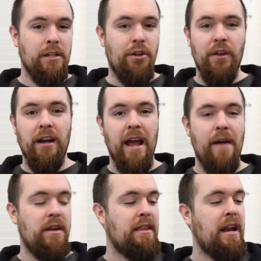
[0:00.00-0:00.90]
So there you
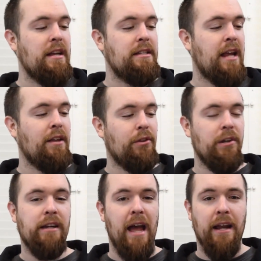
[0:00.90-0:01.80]
have it. That is a
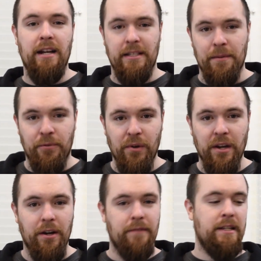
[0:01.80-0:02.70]
look at Custom three
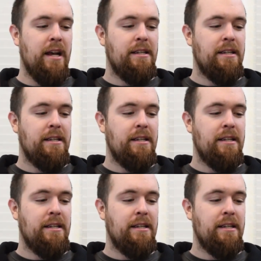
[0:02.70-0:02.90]
D Nerf's